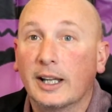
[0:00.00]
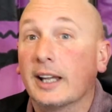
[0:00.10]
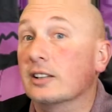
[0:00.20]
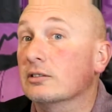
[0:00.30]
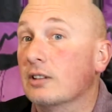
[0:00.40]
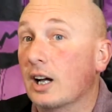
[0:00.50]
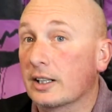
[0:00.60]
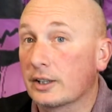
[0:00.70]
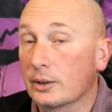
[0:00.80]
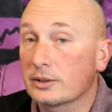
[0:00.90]
and a lot
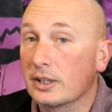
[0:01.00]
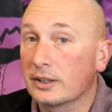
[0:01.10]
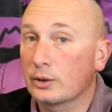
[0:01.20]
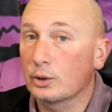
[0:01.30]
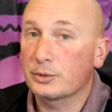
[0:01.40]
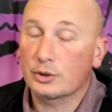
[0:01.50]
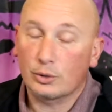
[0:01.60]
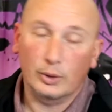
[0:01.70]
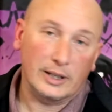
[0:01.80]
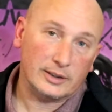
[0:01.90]
of ghost hunting groups
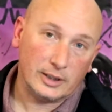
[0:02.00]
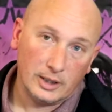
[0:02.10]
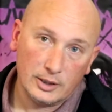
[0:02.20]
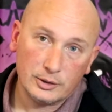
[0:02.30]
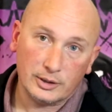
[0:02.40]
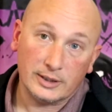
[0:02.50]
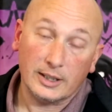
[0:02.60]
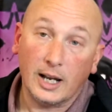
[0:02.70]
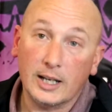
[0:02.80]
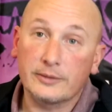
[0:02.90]
throughout the country
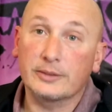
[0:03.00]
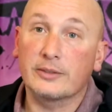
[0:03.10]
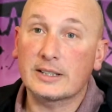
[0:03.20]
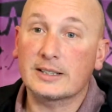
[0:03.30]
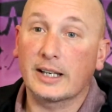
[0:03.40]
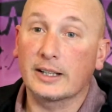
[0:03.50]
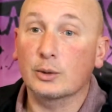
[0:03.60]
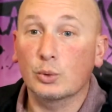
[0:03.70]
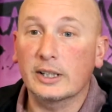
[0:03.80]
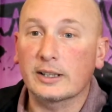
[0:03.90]
that I've
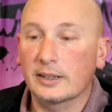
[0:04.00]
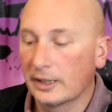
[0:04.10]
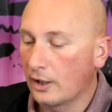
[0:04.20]
investigated with,